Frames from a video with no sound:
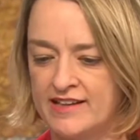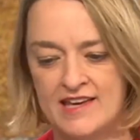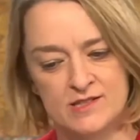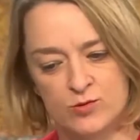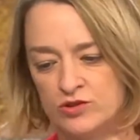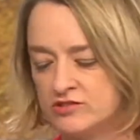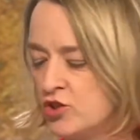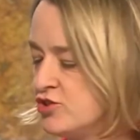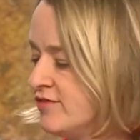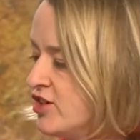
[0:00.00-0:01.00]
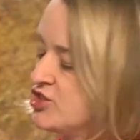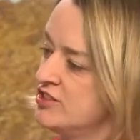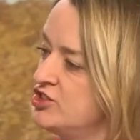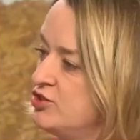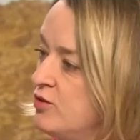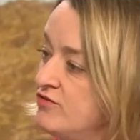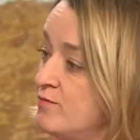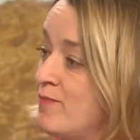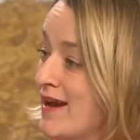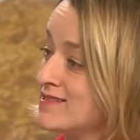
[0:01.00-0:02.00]
guess what, controversial issue of the
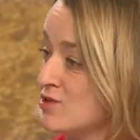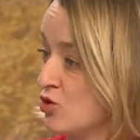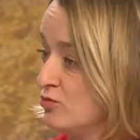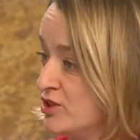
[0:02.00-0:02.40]
backstop,